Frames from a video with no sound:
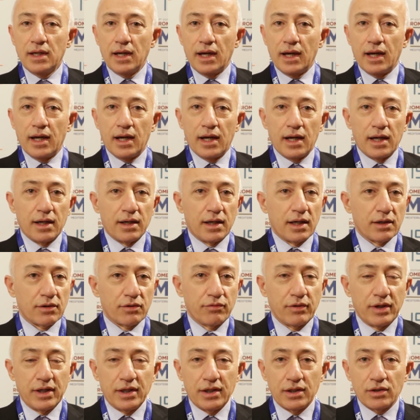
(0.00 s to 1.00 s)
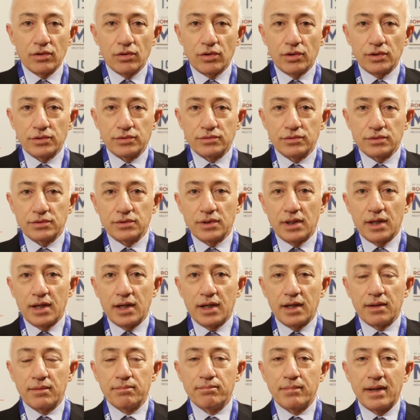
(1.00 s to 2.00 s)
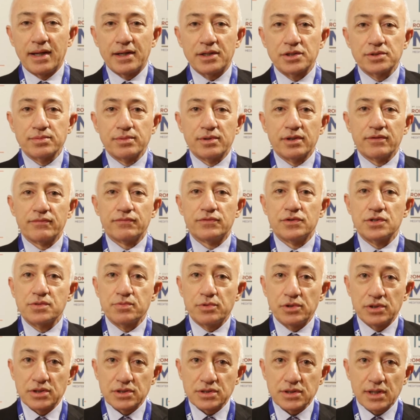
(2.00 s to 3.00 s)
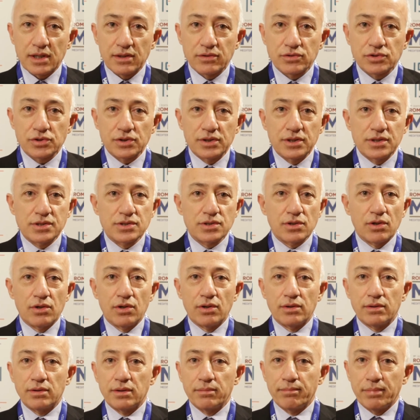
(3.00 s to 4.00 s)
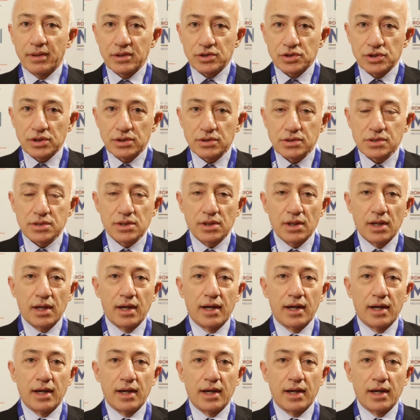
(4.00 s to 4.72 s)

agreeing on management of disputed territories, on the budget,